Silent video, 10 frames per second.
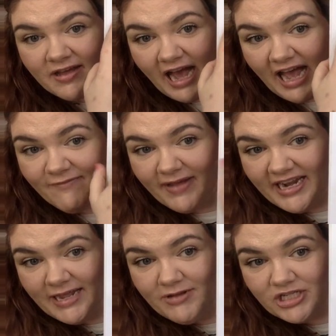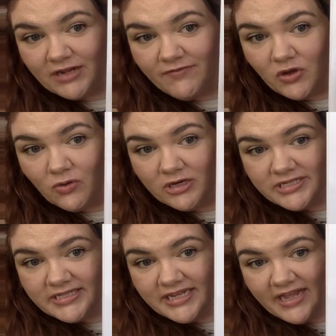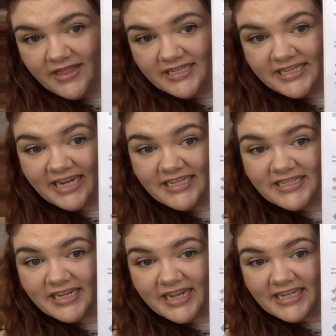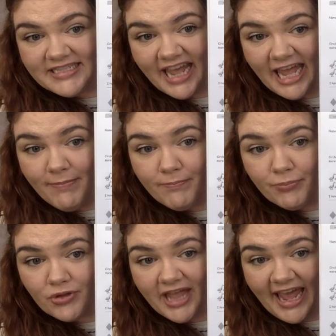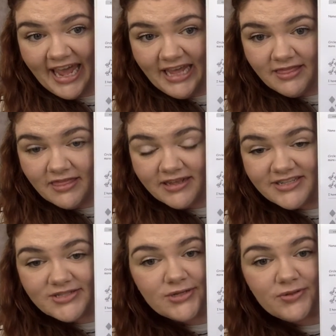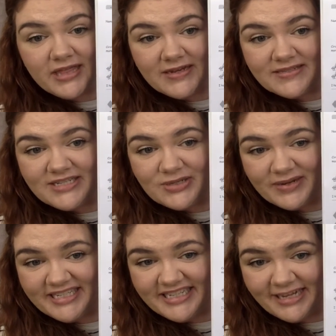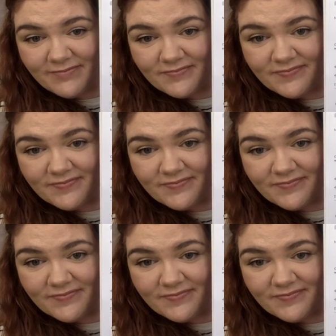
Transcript: I have my name, you should have yours, and the date is April 8th, 2020.